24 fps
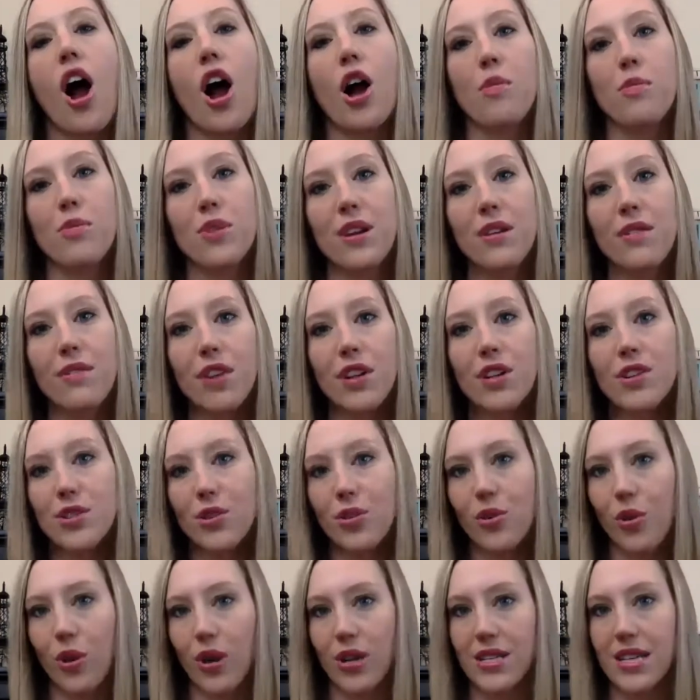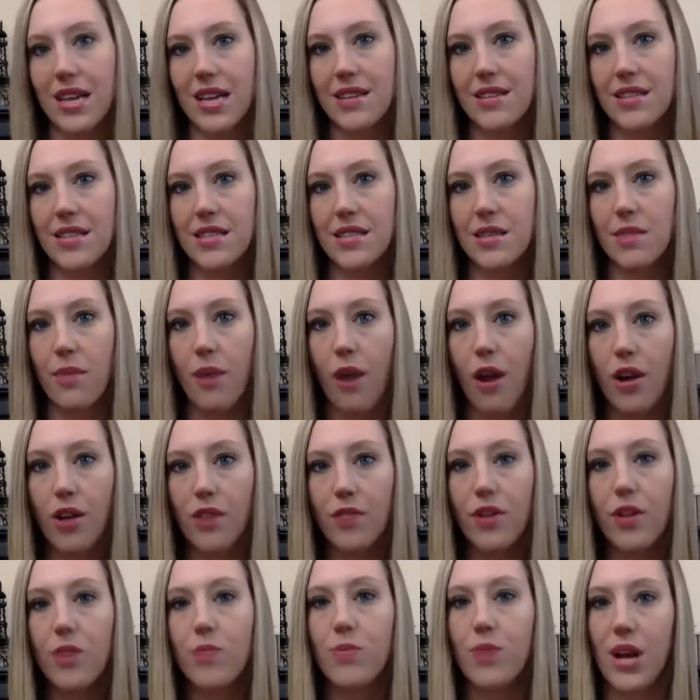Our prefrontal cortex is the part
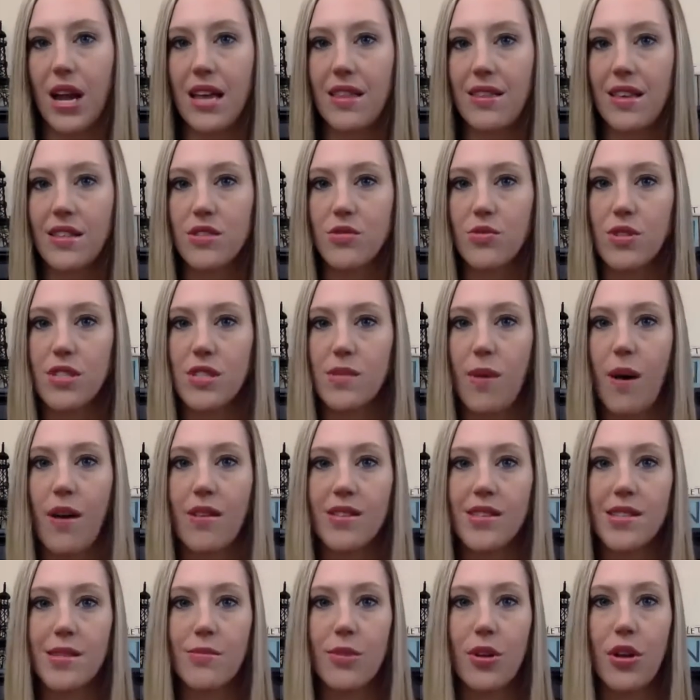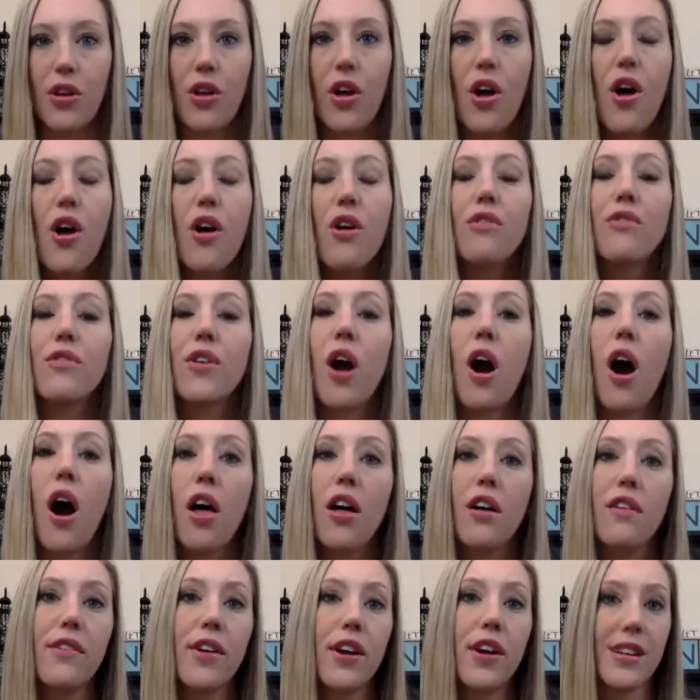of our brain that's responsible for
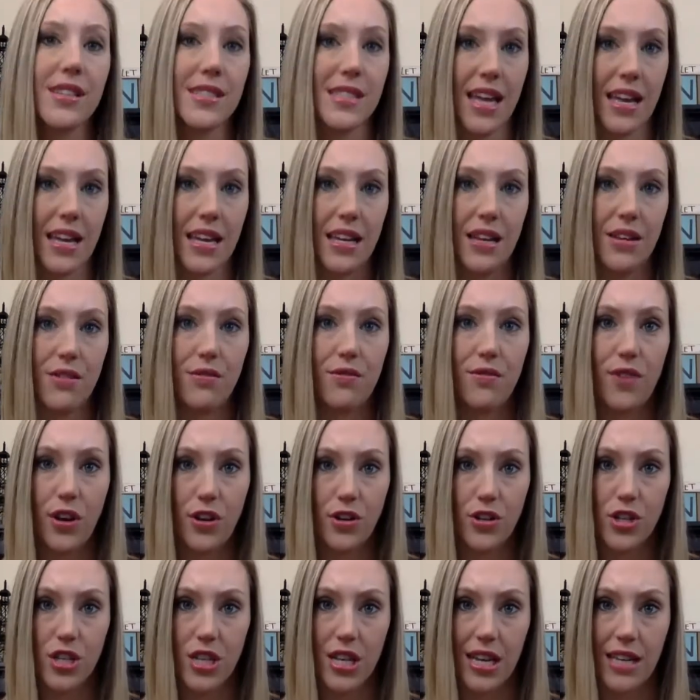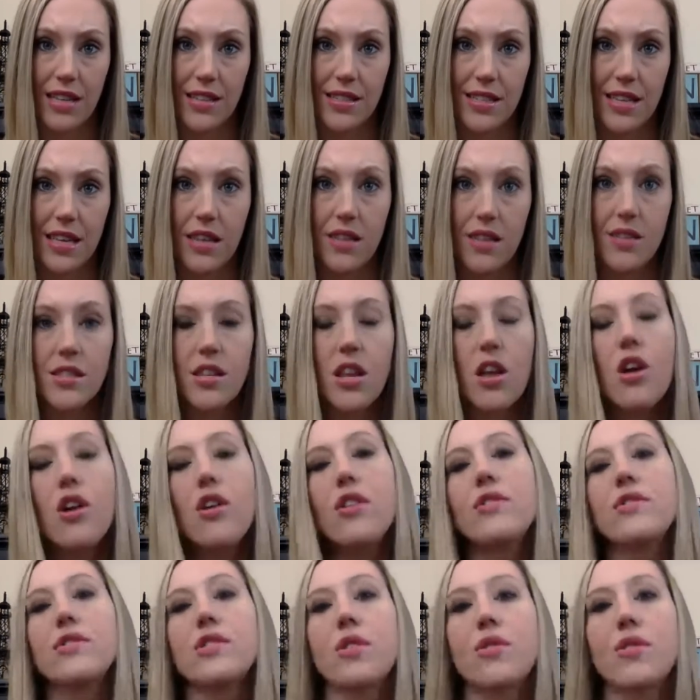all of our executive functioning skills.
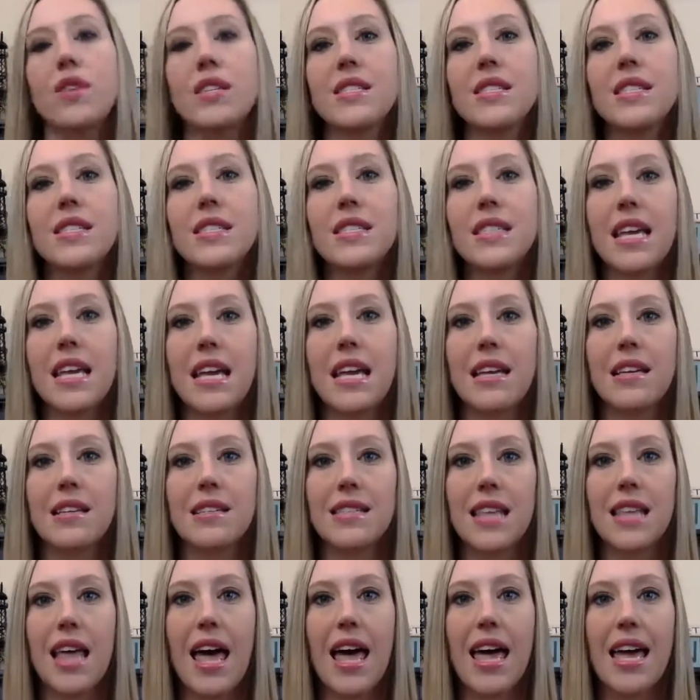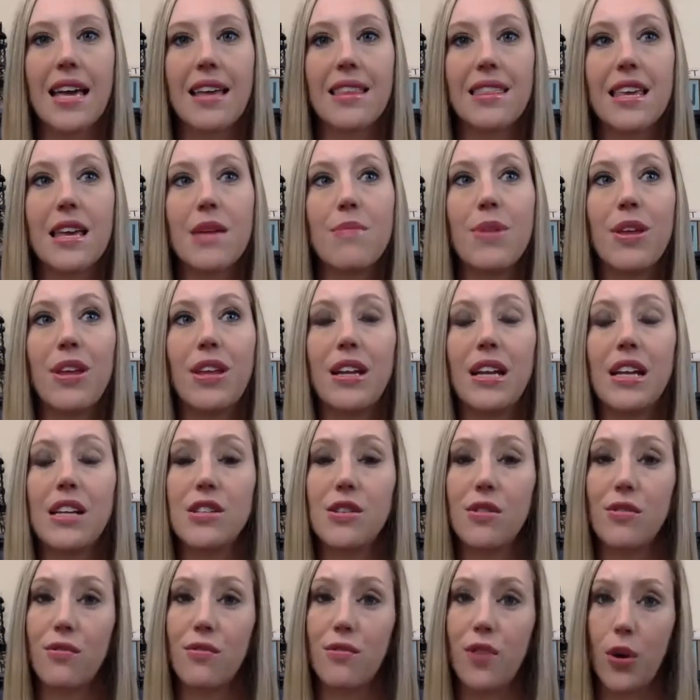So this is things like the ability
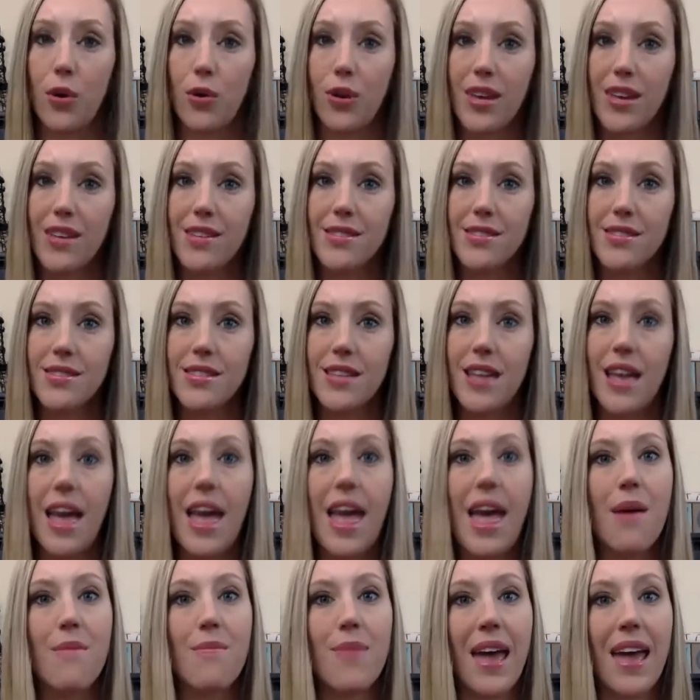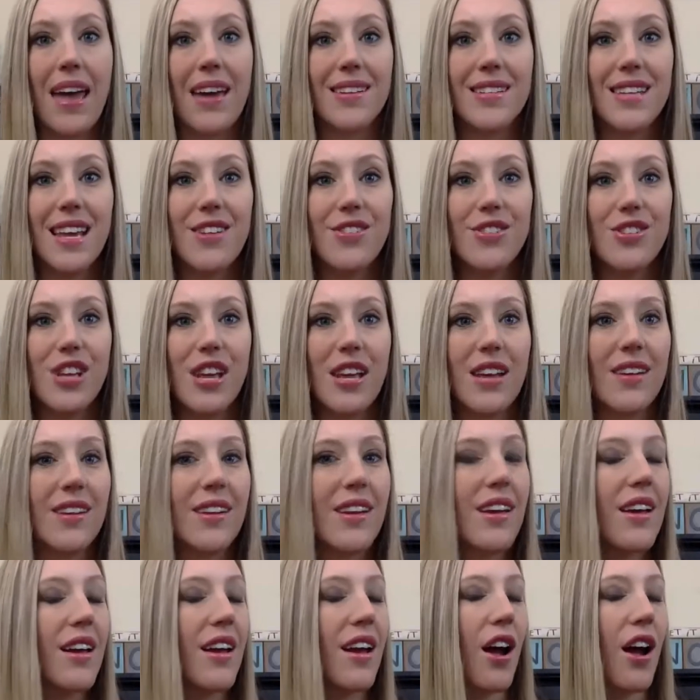to focus and pay attention,
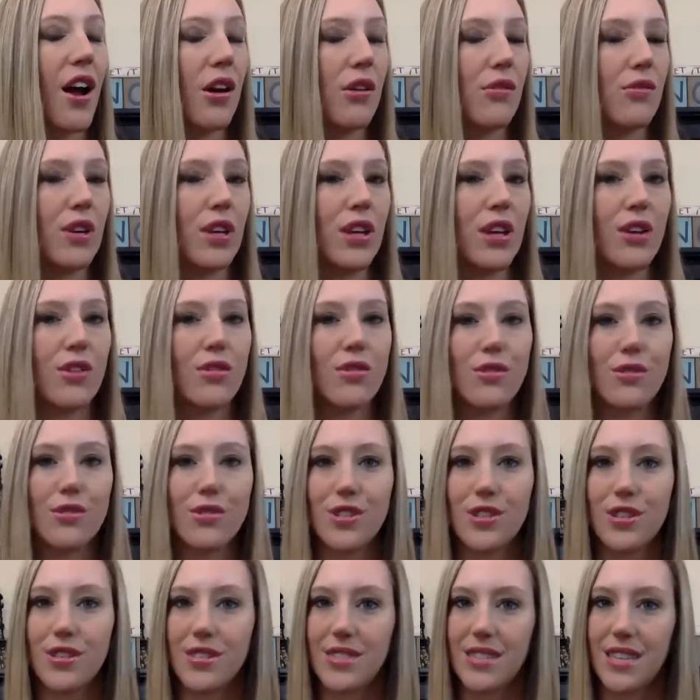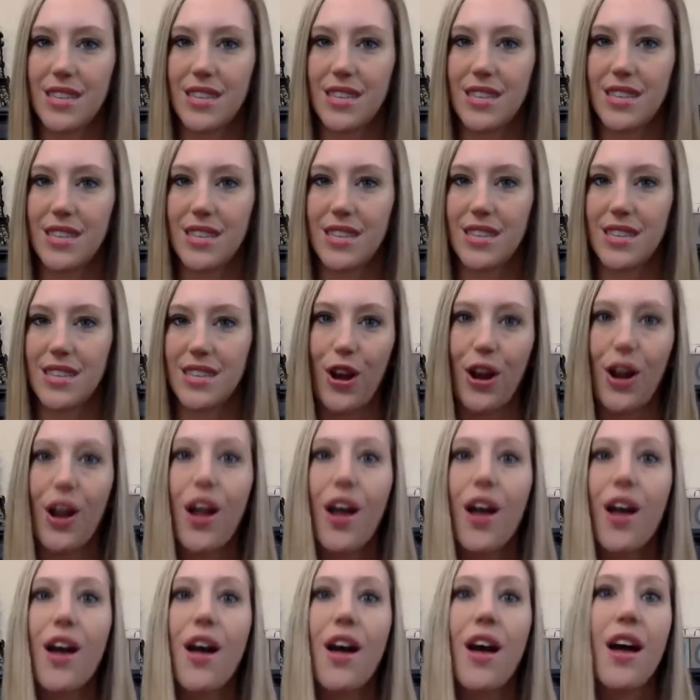a really crucial skill for
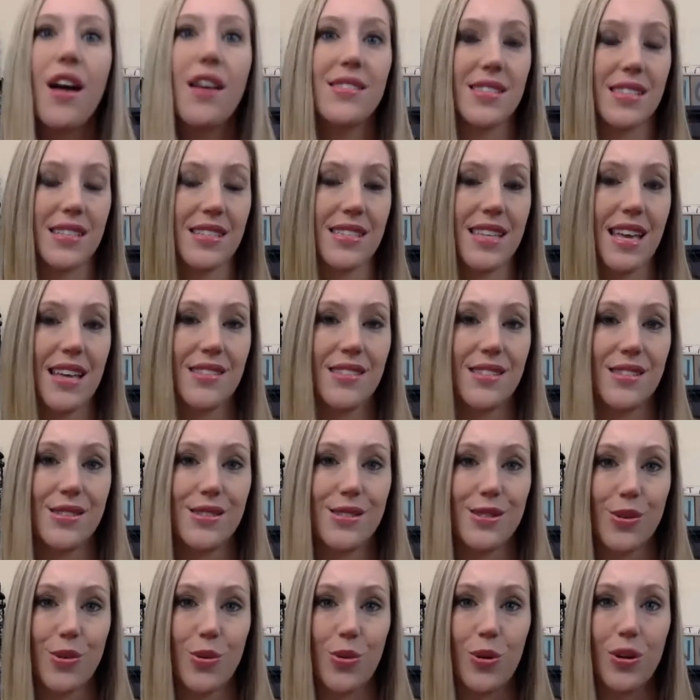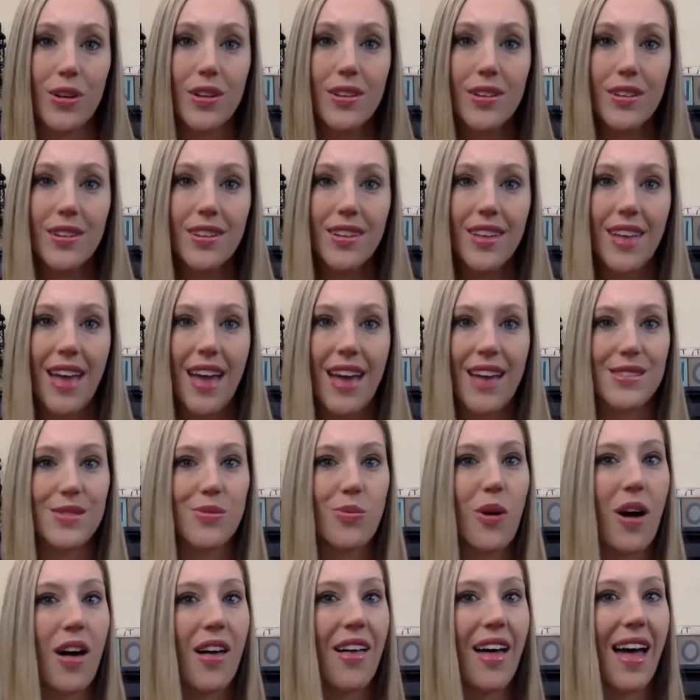success in school,
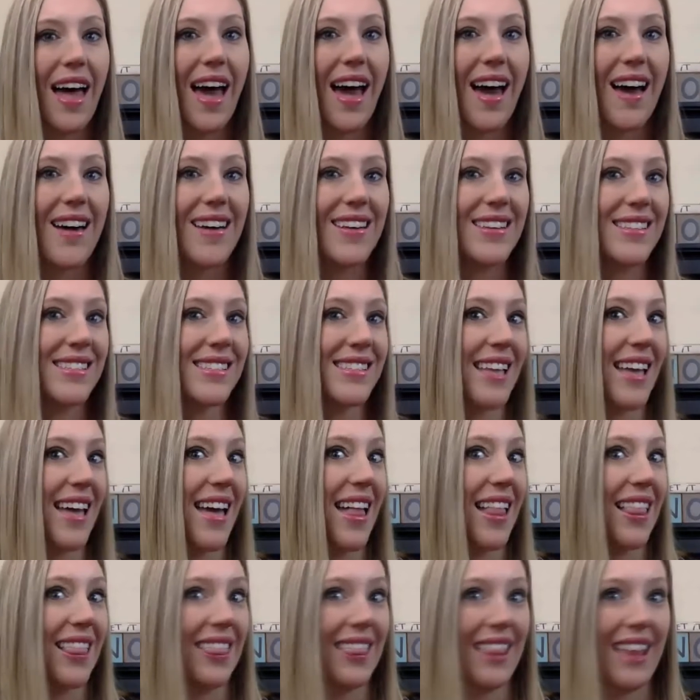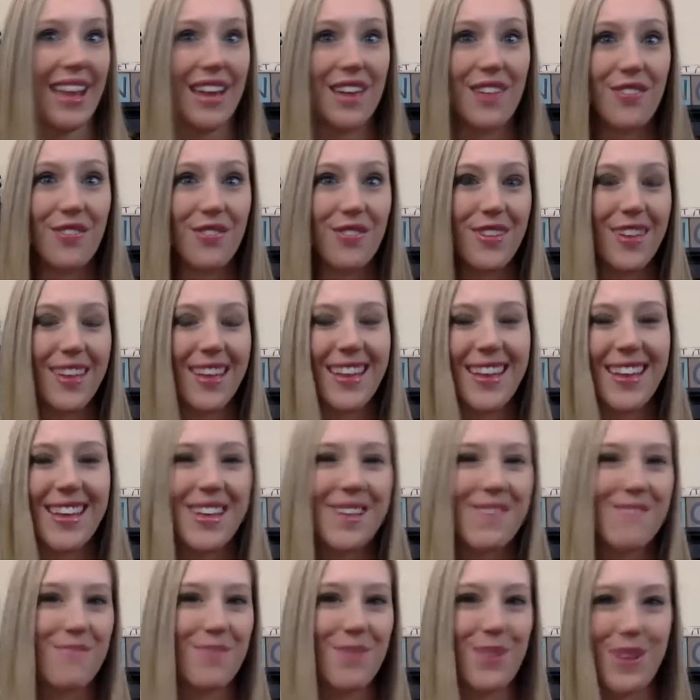as well as life,
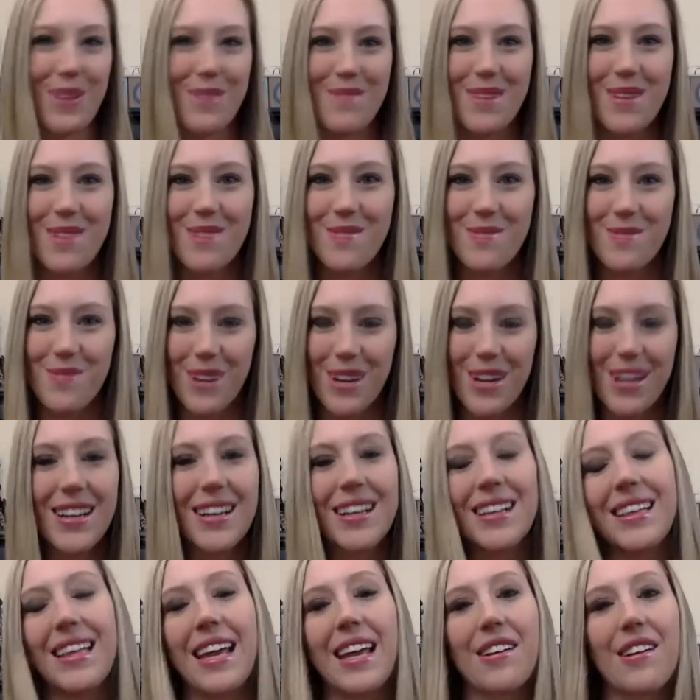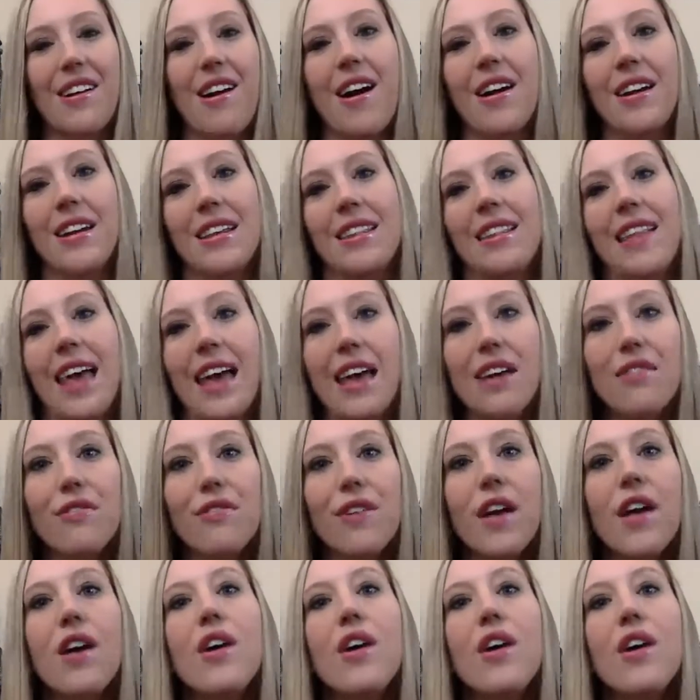employment, work later on in life.